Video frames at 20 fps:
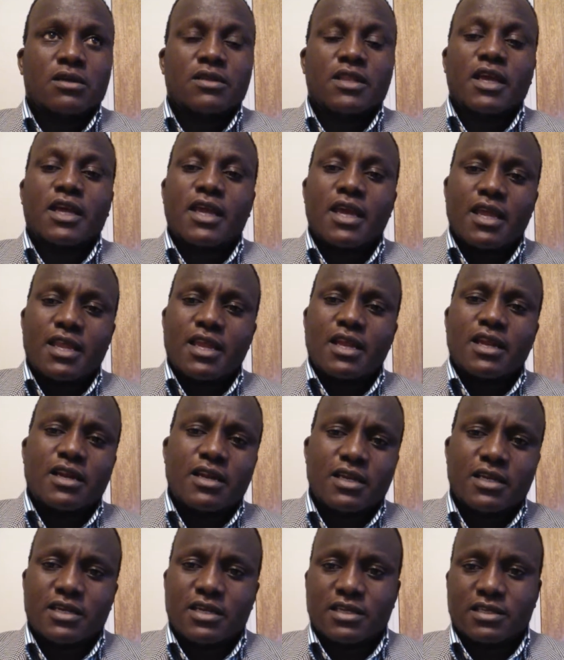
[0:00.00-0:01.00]
The Kenyan
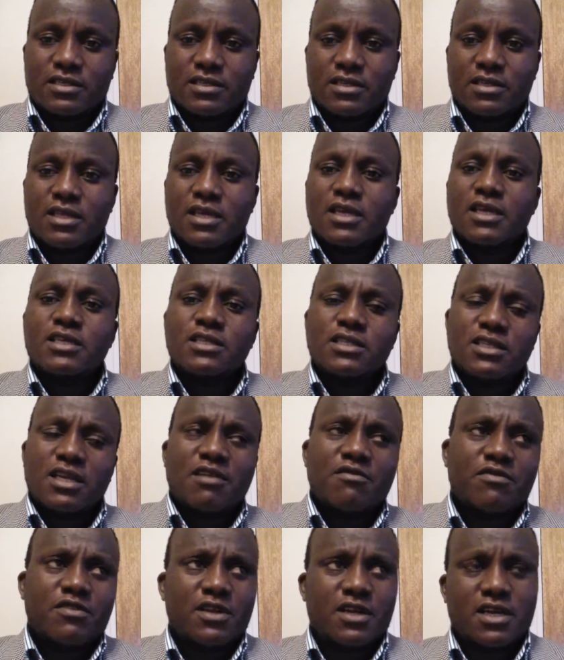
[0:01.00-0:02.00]
leaders, the East
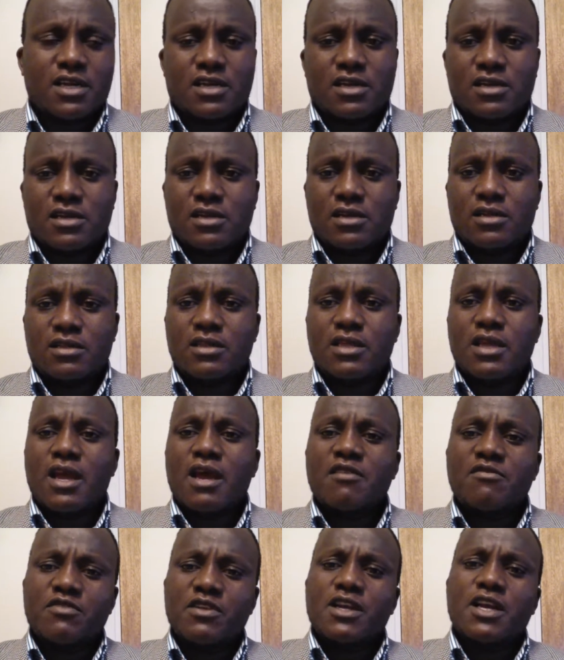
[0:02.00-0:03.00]
African, the
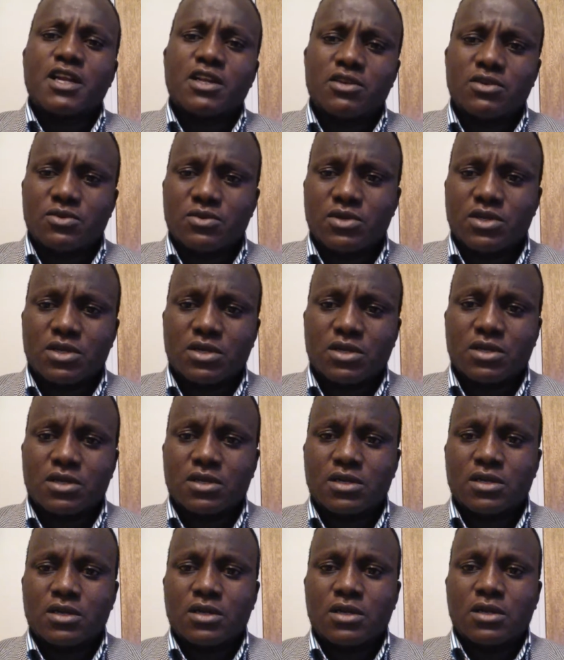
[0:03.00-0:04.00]
African
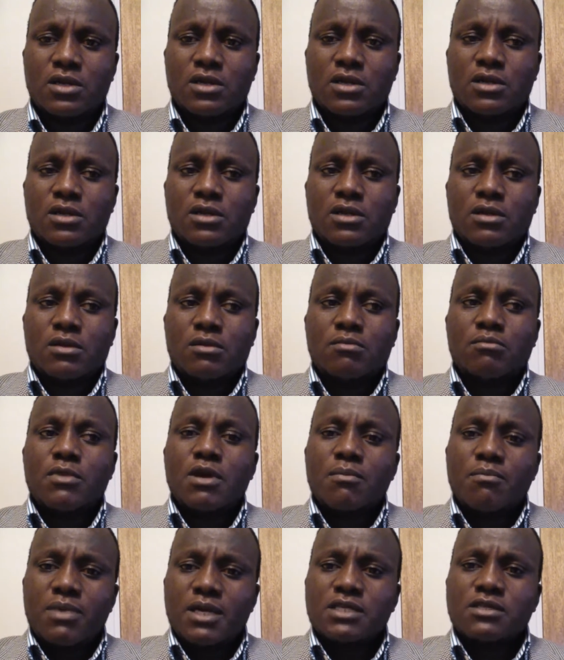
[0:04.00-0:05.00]
Union,
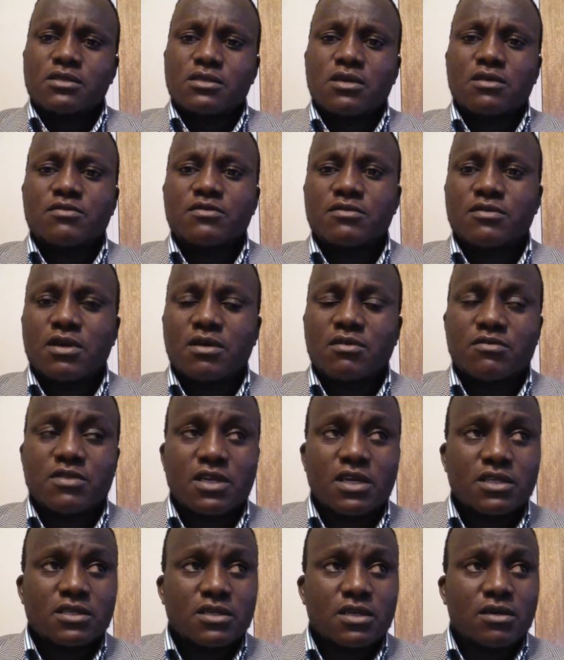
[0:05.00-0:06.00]
members of
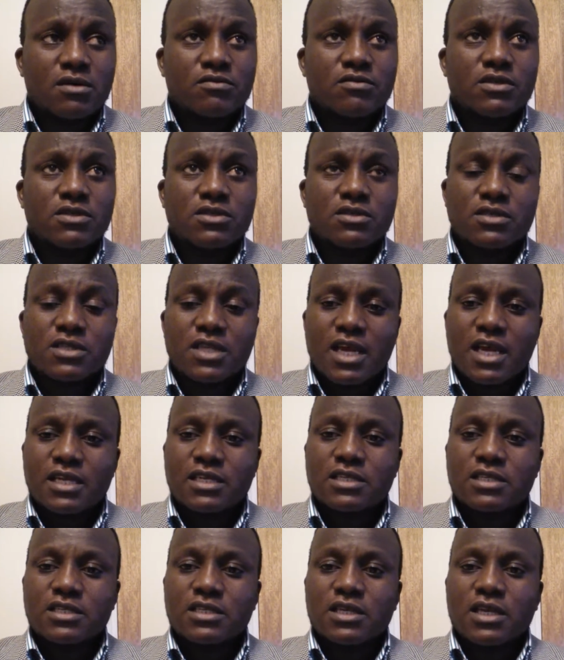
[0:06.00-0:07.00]
the
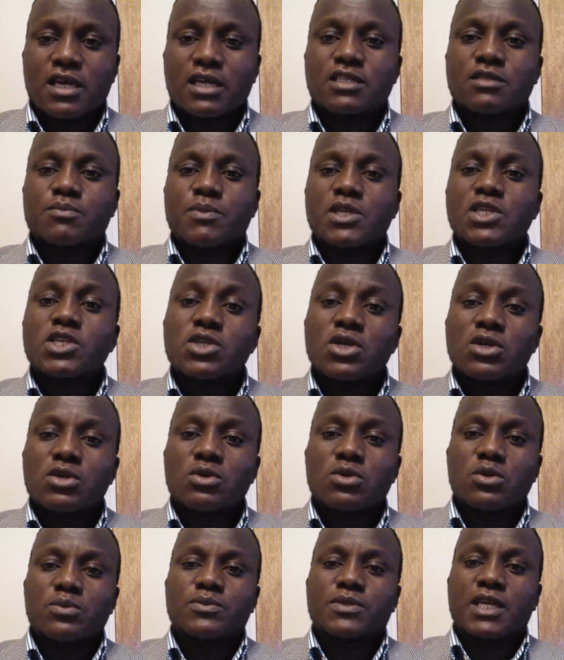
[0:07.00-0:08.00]
society and special
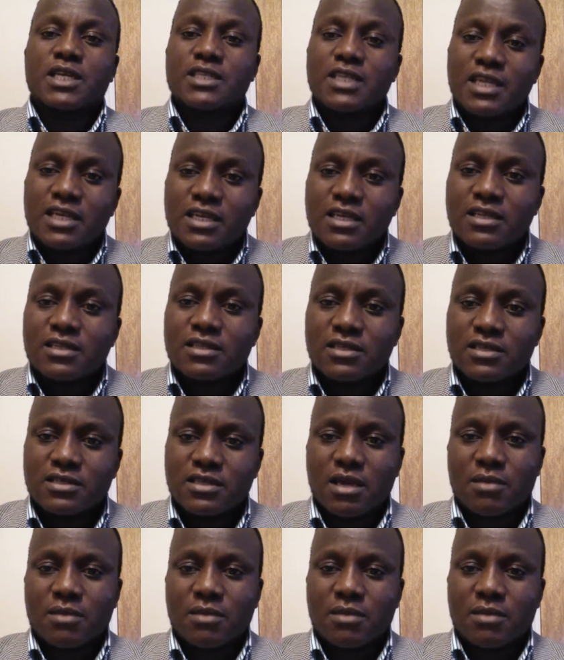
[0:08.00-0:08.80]
groups attending this